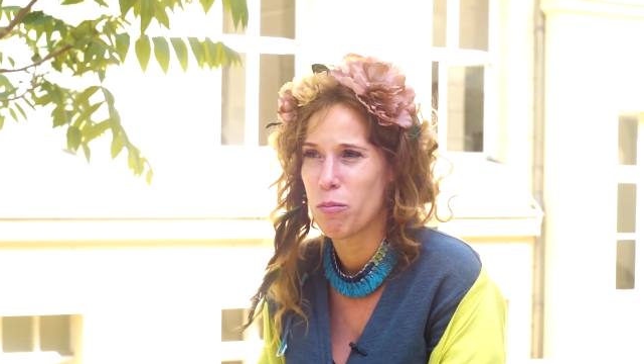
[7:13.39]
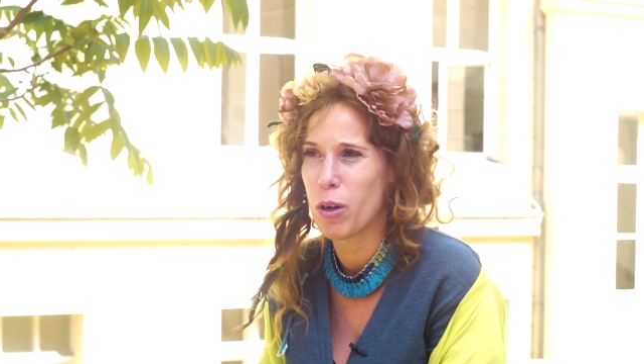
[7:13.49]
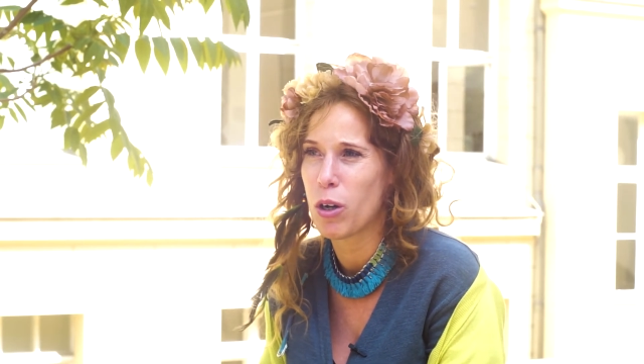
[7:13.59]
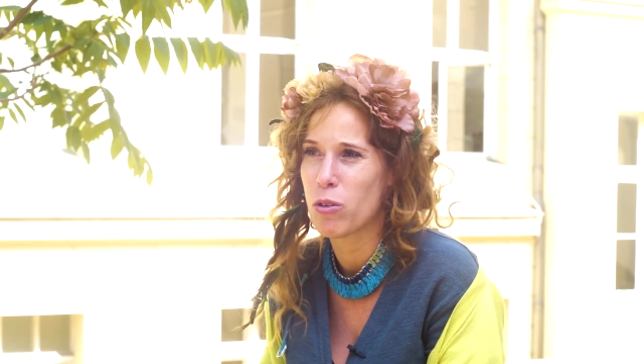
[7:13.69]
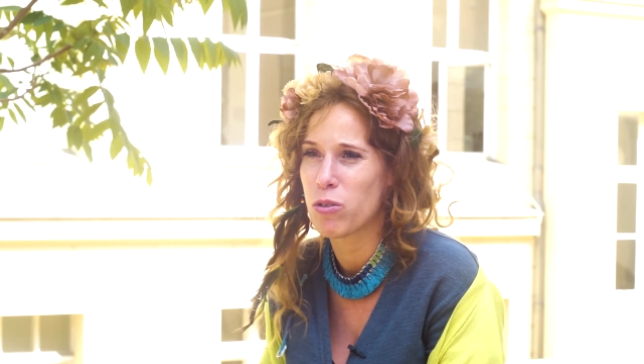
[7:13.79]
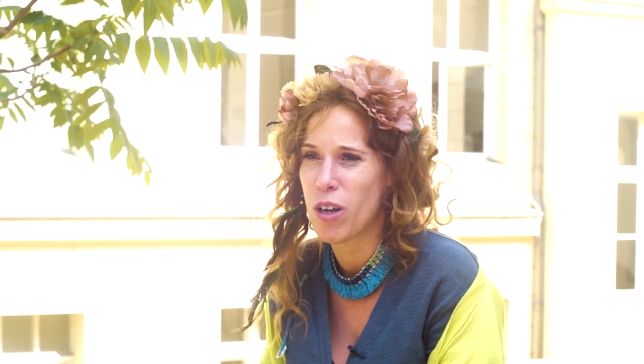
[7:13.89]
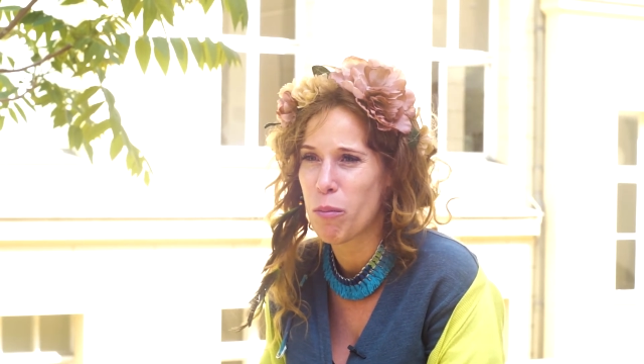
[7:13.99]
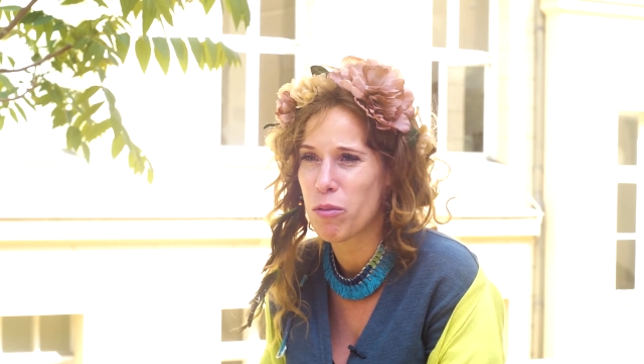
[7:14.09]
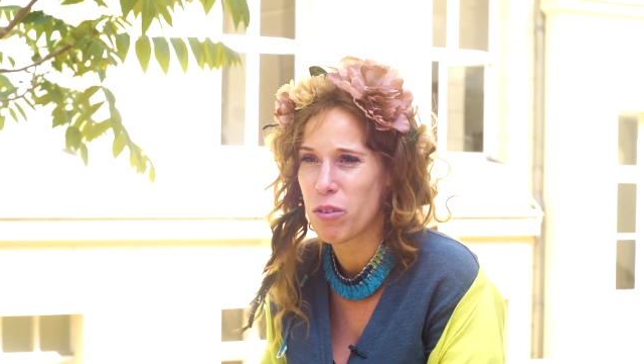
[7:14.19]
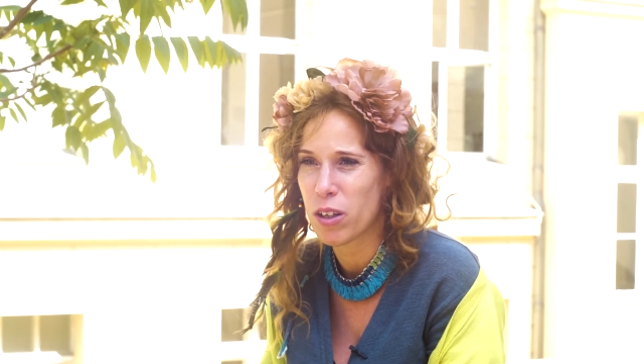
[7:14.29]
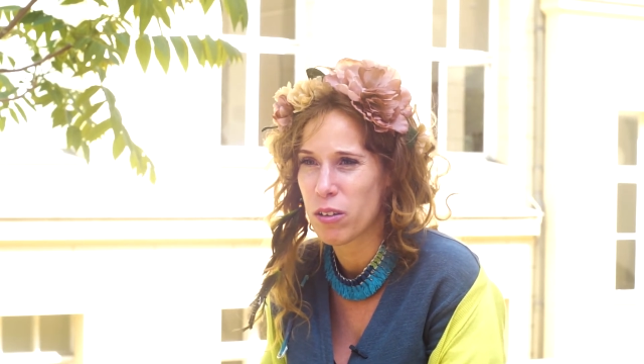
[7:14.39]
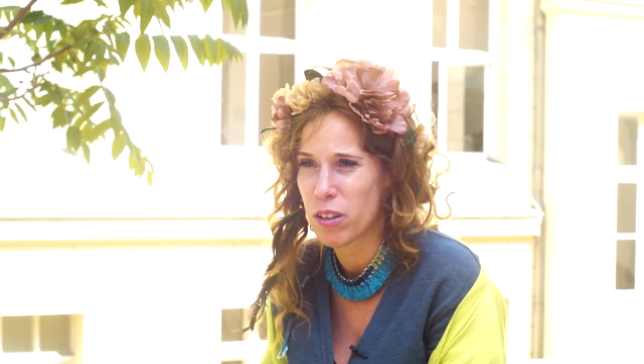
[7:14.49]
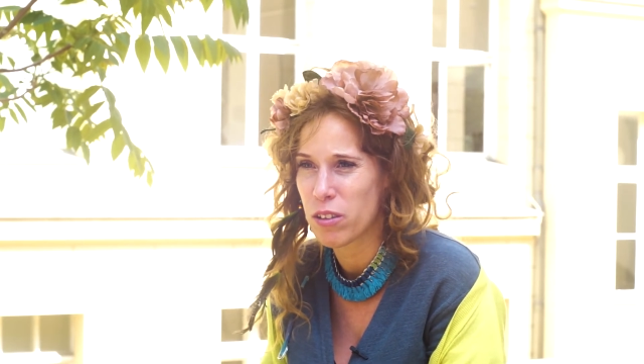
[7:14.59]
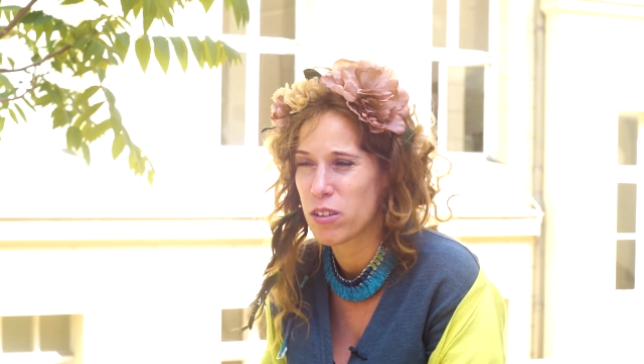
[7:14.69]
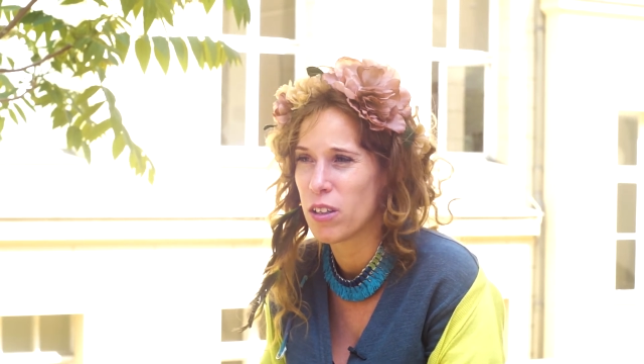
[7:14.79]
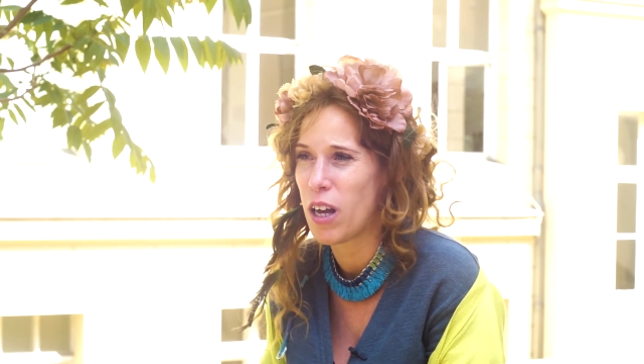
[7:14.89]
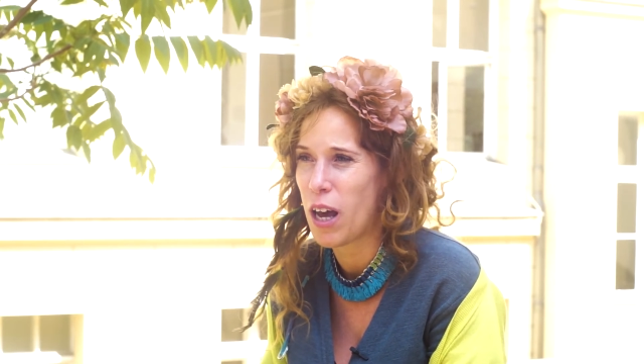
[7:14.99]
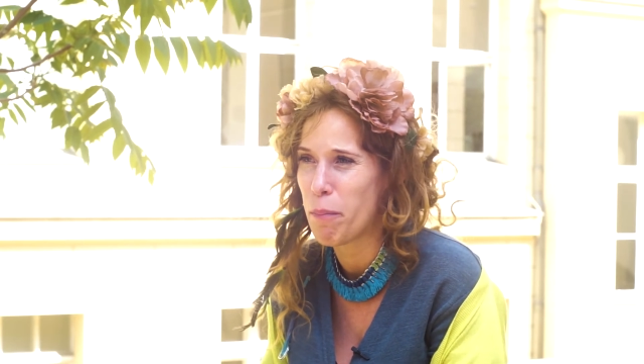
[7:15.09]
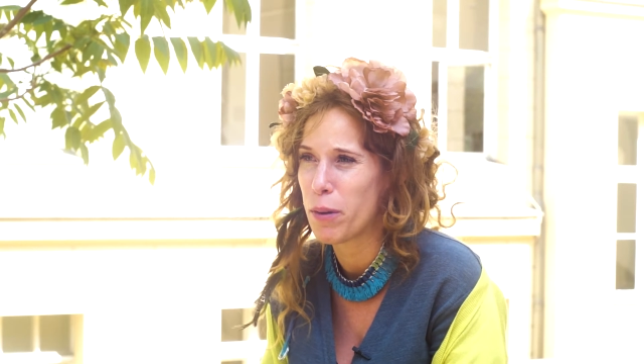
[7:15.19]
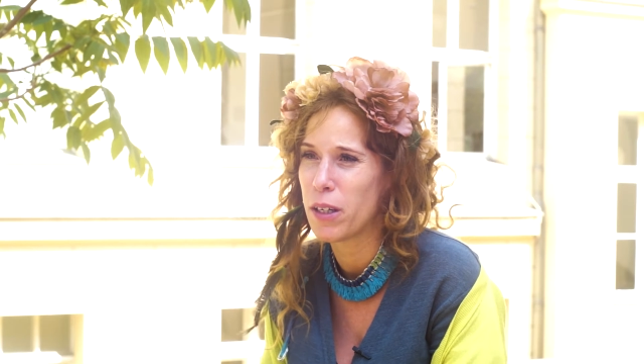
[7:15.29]
back on something that is still
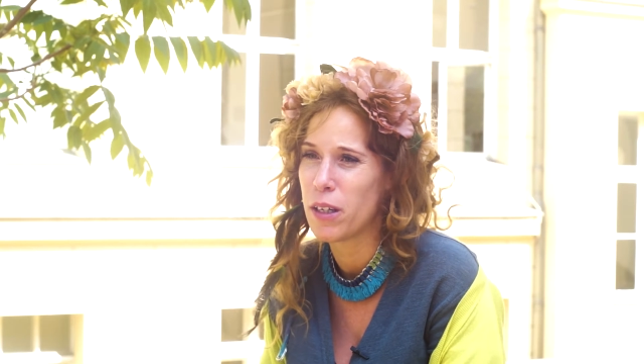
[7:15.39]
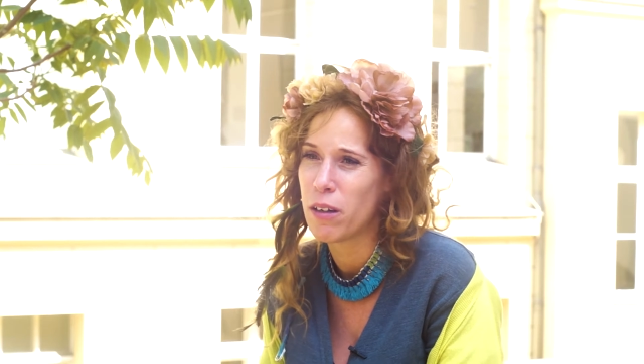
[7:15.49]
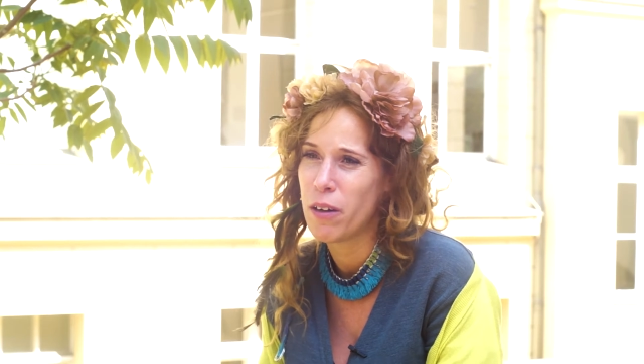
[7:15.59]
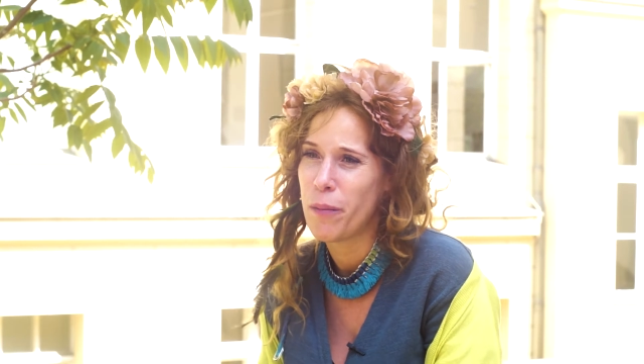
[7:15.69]
happening